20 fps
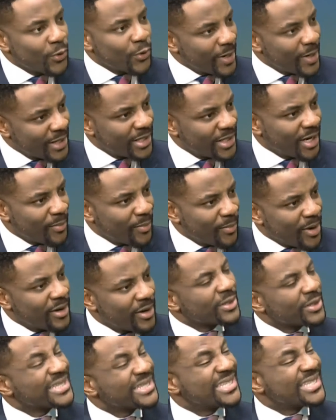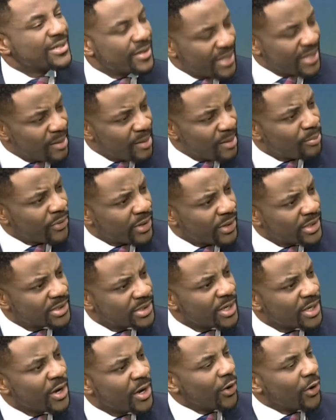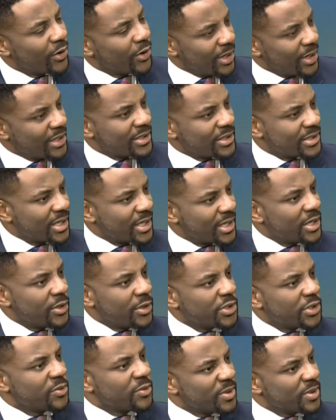know anything about it until that point? Or like you're saying, it